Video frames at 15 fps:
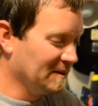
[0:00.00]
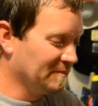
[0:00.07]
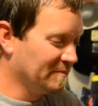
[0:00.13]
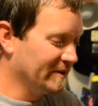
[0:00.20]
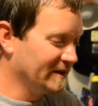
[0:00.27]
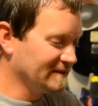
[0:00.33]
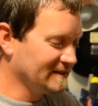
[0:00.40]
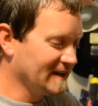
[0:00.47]

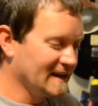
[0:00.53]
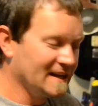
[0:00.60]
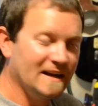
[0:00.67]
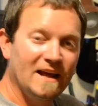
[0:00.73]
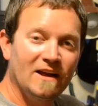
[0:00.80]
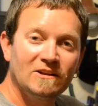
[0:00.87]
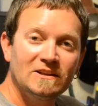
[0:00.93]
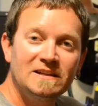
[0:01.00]
but it's got an
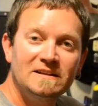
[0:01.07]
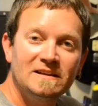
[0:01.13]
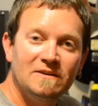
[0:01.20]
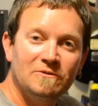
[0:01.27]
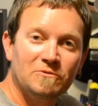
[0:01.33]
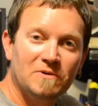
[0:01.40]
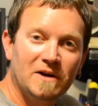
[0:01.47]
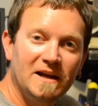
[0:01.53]

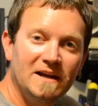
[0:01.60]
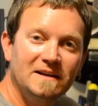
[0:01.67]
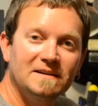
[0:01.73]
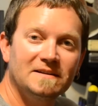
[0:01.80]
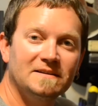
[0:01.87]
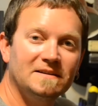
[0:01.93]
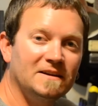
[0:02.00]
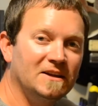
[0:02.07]
LED right
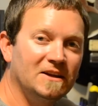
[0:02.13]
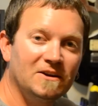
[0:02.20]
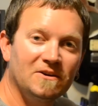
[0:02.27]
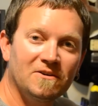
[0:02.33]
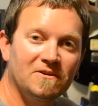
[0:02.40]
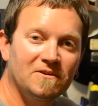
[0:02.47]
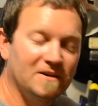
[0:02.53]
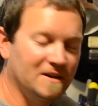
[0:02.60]

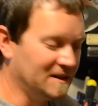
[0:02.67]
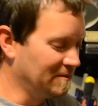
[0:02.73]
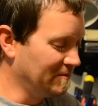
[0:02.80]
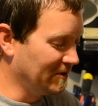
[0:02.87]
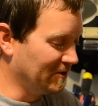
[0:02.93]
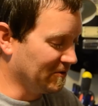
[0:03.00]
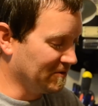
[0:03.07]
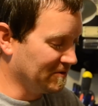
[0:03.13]
here in the
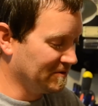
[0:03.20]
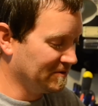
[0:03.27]
middle.